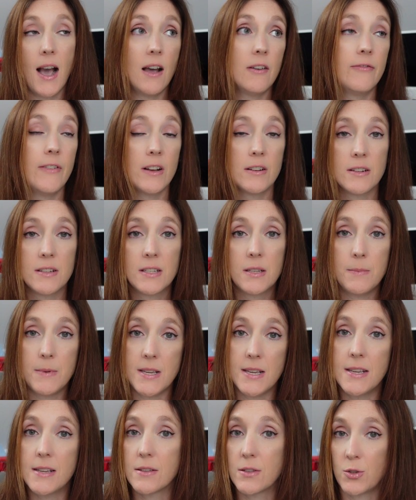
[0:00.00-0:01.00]
I found it to
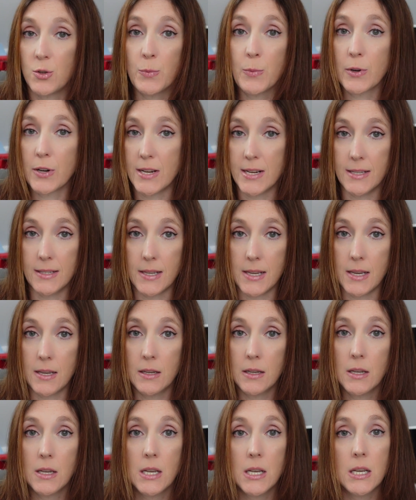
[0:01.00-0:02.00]
be super easy.
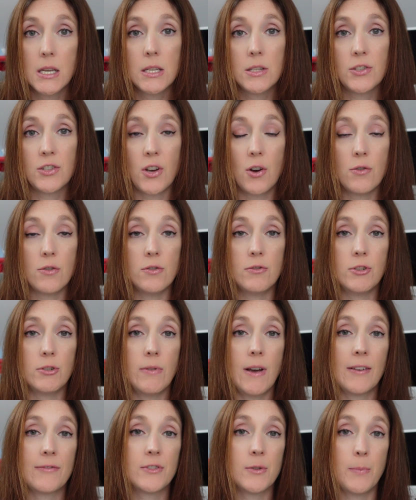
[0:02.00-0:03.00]
So you do
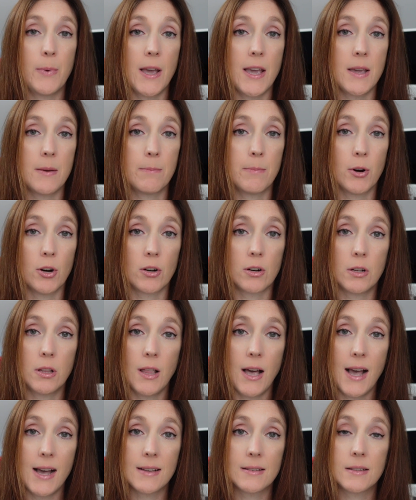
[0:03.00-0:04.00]
have to pay per
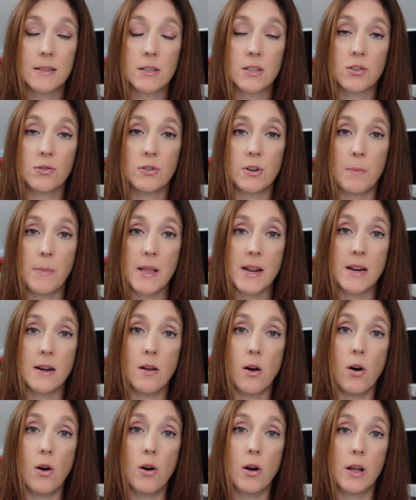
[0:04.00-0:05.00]
class. So depending
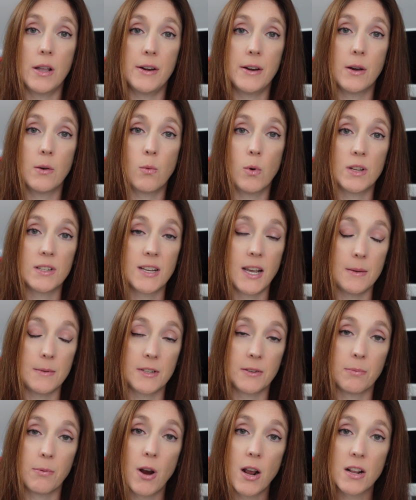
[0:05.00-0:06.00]
on what
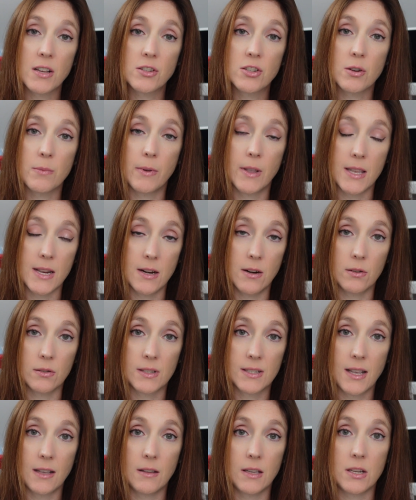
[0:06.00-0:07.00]
types of products you're planning on
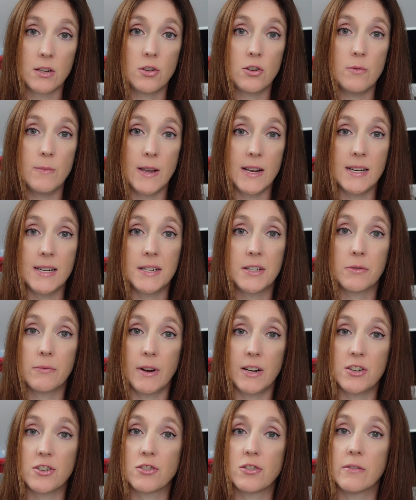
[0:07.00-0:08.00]
selling, you may need to
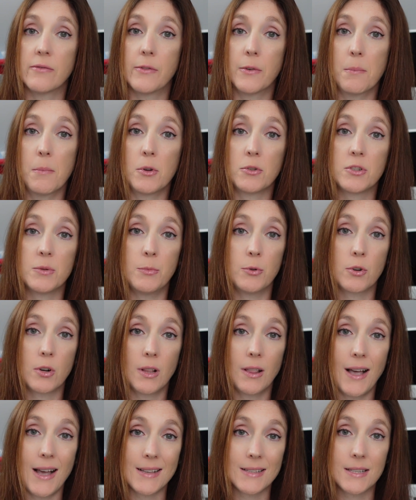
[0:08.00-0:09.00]
register for multiple
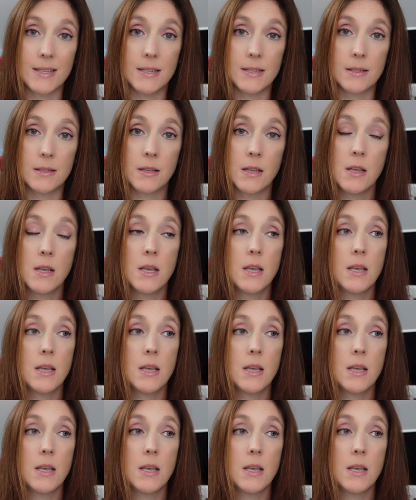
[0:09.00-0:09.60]
classes.